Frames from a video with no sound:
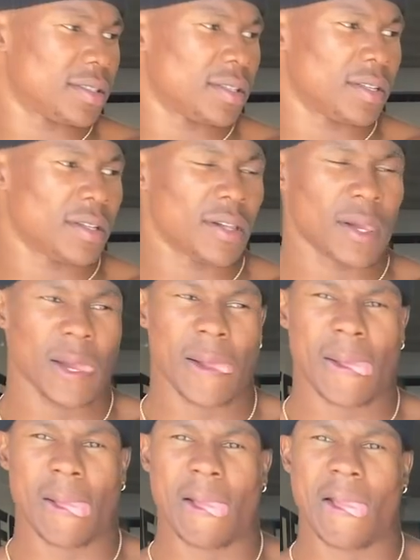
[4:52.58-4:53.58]

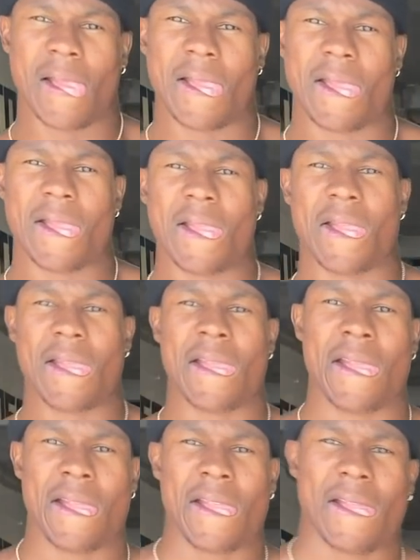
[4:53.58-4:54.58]

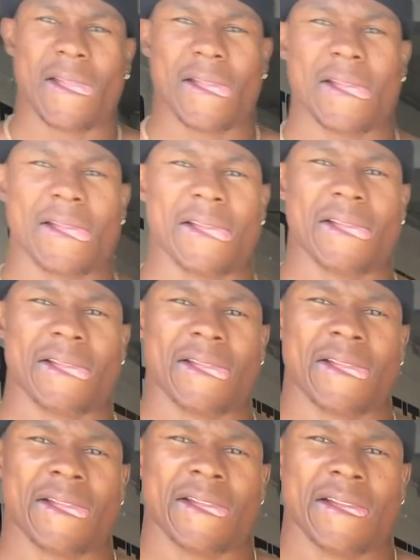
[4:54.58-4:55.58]

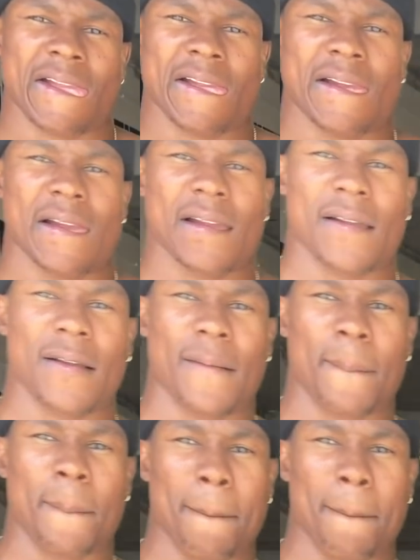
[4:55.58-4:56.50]
No words are spoken by the person on screen.